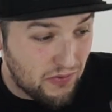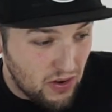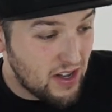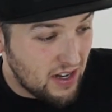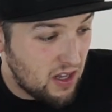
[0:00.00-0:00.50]

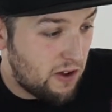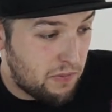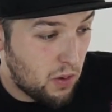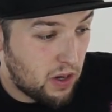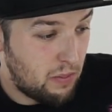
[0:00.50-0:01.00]
Freaking
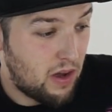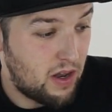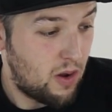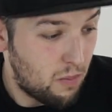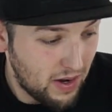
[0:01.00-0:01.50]
love
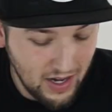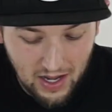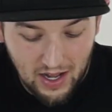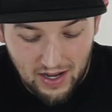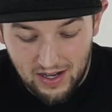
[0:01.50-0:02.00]
Pokemon. Oh my
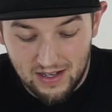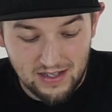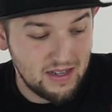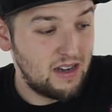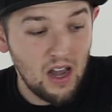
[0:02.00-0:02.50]
god, it
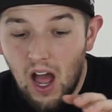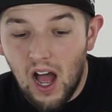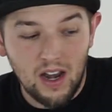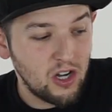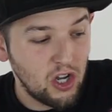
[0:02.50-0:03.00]
is
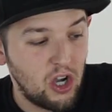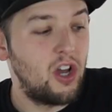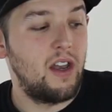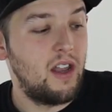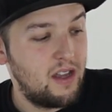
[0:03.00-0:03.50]
not
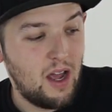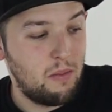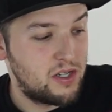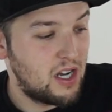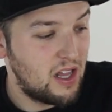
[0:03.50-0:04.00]
good how
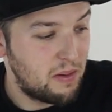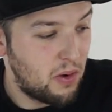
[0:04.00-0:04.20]
much I like